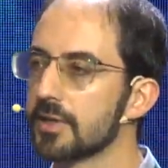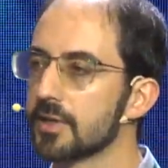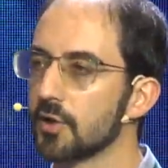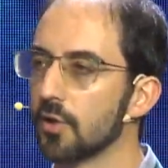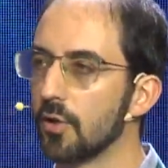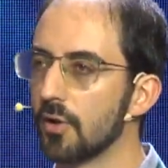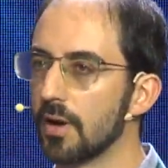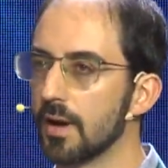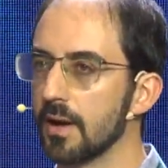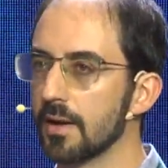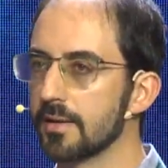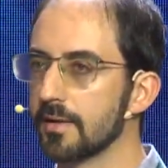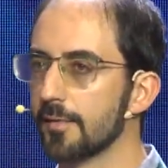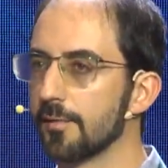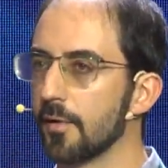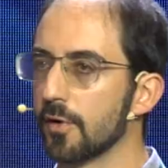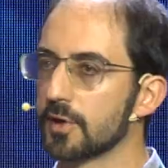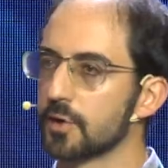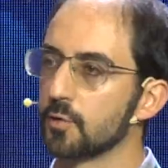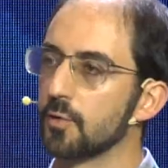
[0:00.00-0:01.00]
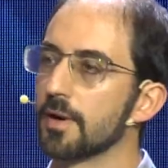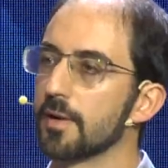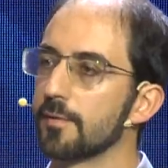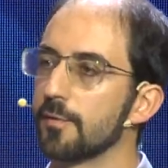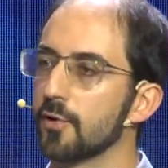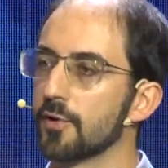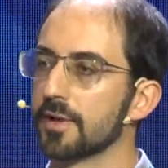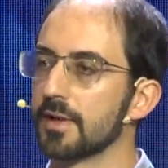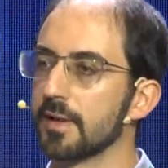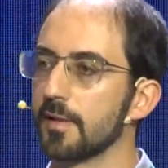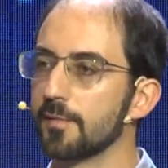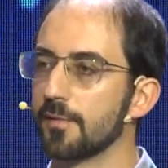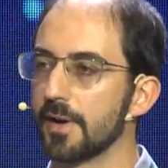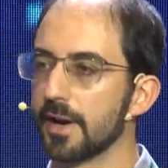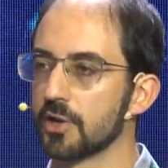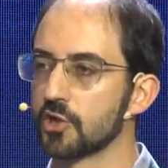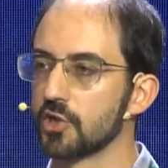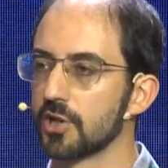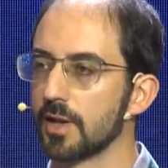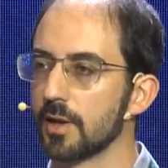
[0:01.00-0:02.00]
So the first one for the
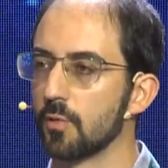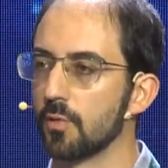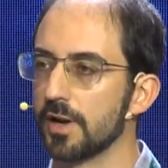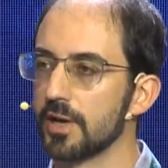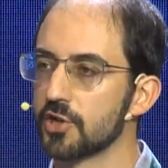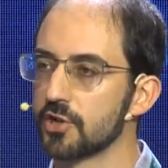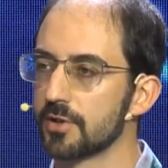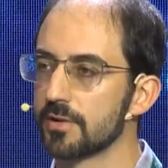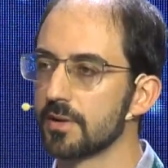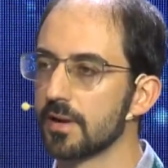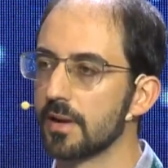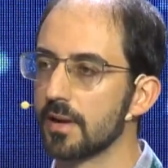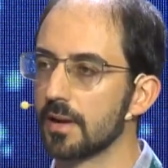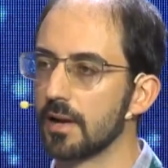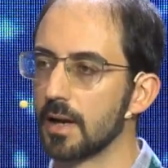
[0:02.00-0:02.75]
differential equation,